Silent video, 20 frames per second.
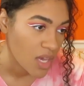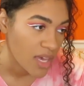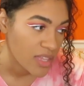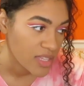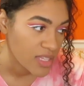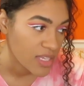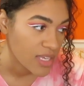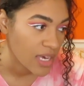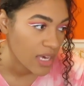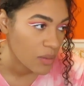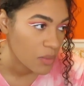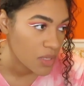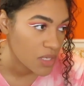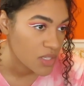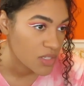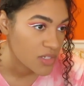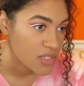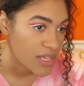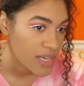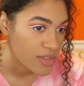I think Amy
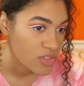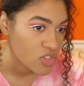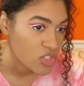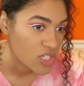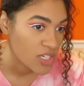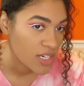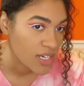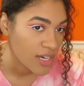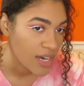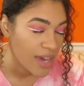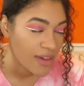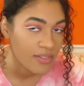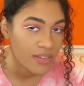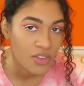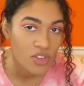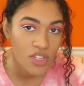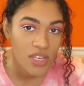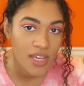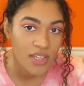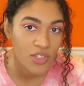does, actually. I
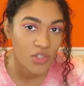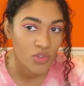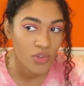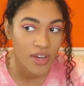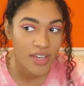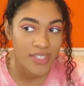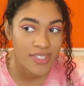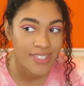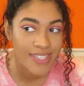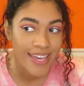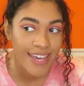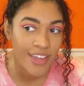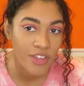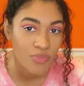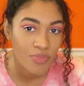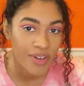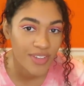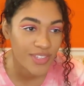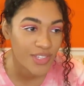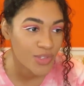think she has great stage
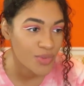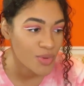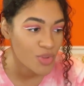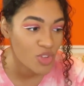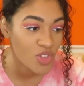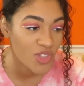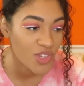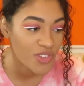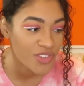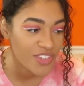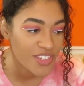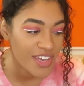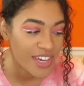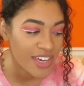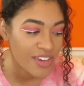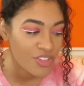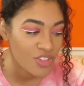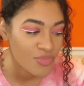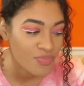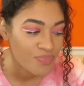presence when she's on
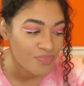stage.